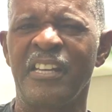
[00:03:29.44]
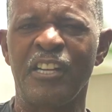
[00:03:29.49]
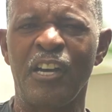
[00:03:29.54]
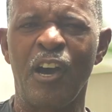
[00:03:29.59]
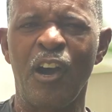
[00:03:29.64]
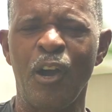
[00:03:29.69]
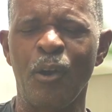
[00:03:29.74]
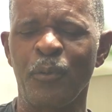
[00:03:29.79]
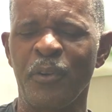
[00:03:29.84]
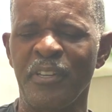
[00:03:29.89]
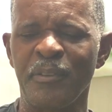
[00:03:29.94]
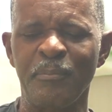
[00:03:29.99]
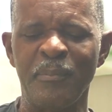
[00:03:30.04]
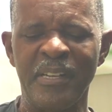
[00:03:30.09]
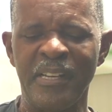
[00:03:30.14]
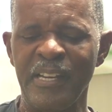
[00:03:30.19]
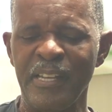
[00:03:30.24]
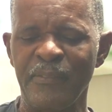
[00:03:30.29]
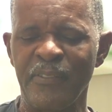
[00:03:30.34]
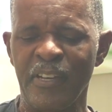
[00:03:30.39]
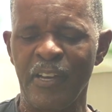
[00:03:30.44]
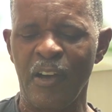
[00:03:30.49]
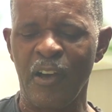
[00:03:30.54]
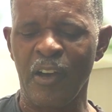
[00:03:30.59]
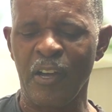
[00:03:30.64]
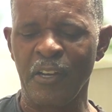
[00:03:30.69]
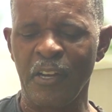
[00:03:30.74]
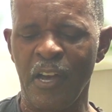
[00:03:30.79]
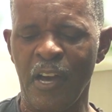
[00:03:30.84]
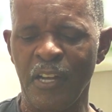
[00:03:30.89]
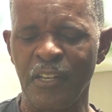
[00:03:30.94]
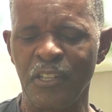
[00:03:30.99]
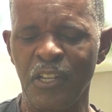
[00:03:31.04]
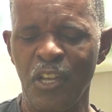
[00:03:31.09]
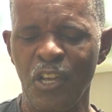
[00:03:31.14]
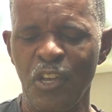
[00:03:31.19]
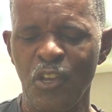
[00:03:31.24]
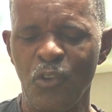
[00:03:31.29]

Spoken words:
in a hurry, believe it or not,